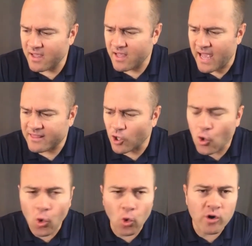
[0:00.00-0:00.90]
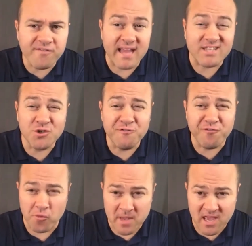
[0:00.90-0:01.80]
at the core of that too
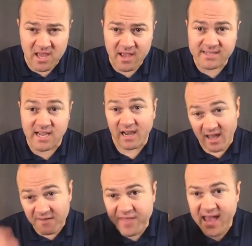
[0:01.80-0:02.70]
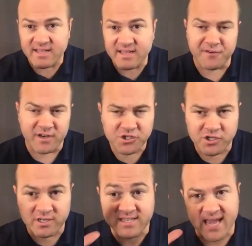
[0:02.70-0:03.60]
for me is I love that
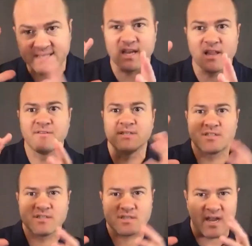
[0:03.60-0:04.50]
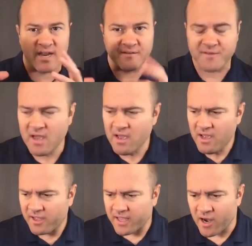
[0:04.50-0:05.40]
definition, Dan Sullivan's kind of,
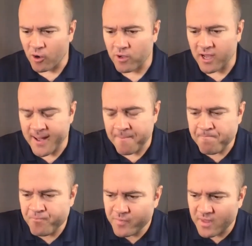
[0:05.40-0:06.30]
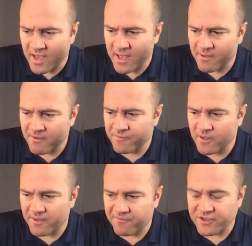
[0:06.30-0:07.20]
you know, um, uh,
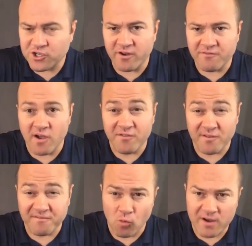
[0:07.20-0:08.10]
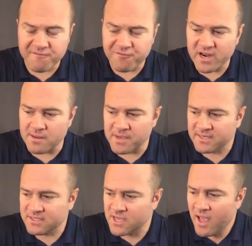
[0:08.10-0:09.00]
uh, vision of, of, of what freedom
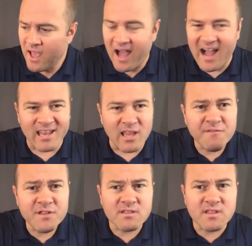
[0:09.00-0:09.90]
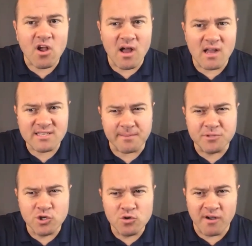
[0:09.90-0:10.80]
is. I love the, the
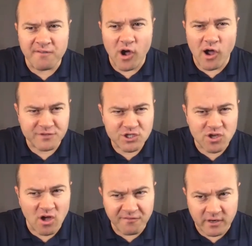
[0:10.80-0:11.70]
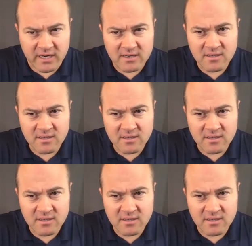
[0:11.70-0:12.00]
concept too of, of sovereign